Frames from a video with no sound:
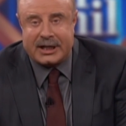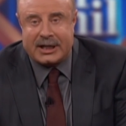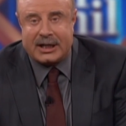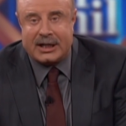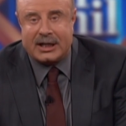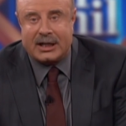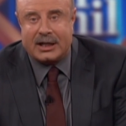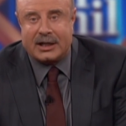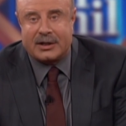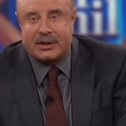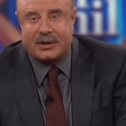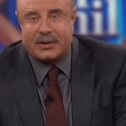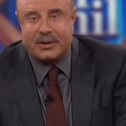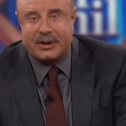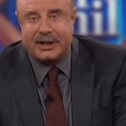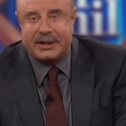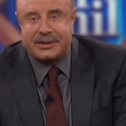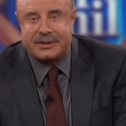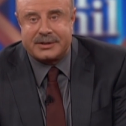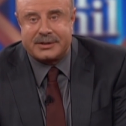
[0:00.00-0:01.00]
uh,
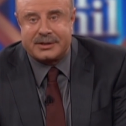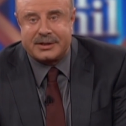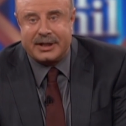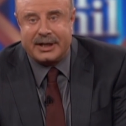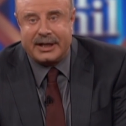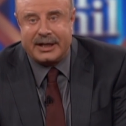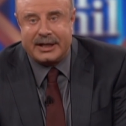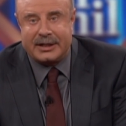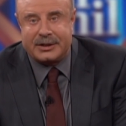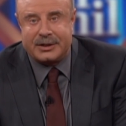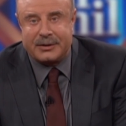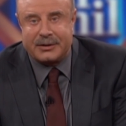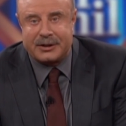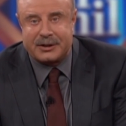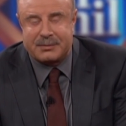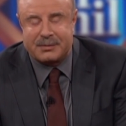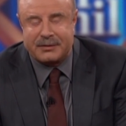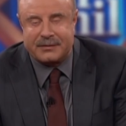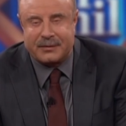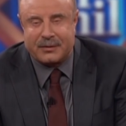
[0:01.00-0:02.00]
Chris said to
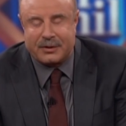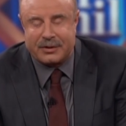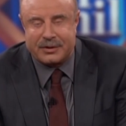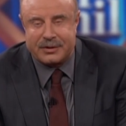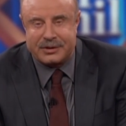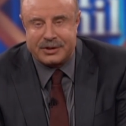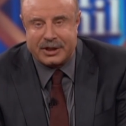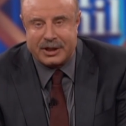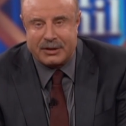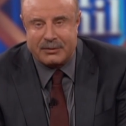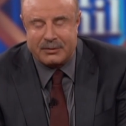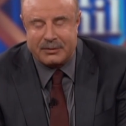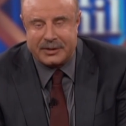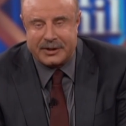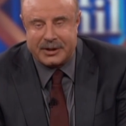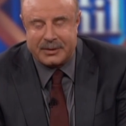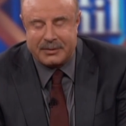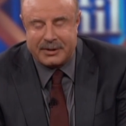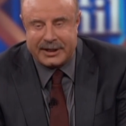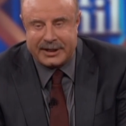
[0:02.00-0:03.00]
us before the show when we
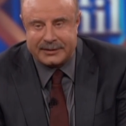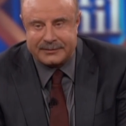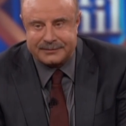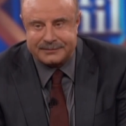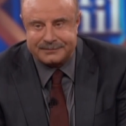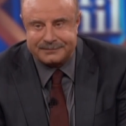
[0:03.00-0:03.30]
come back.